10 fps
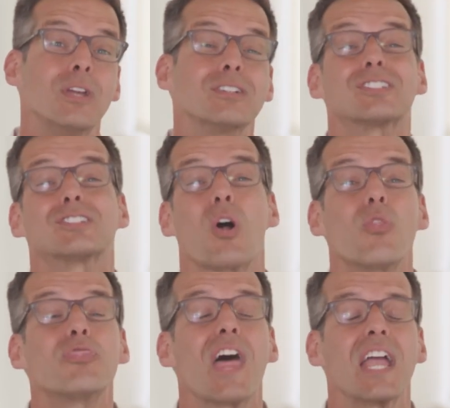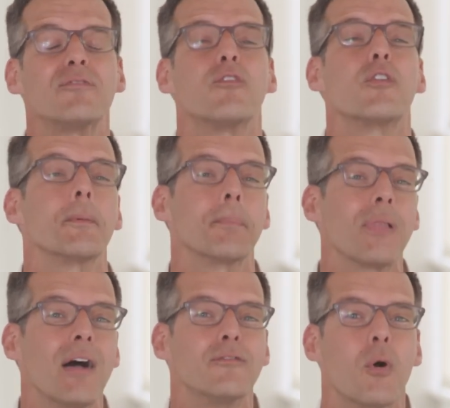we are so thankful for the
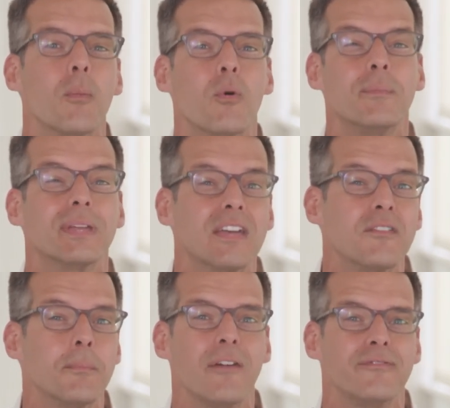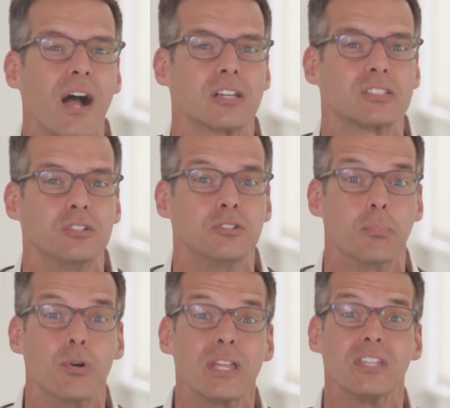platform we've been given by Fox 2
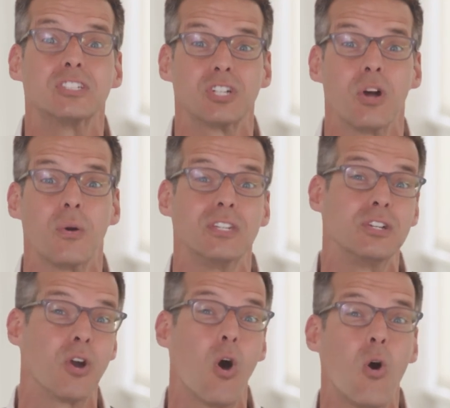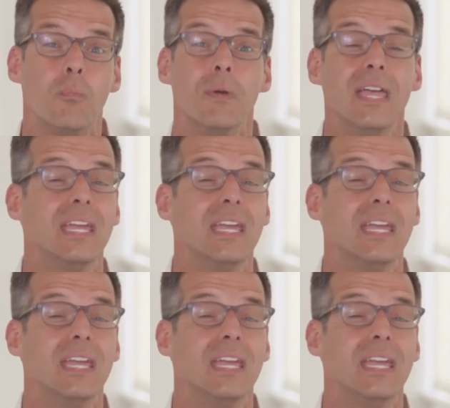to bring this show into your home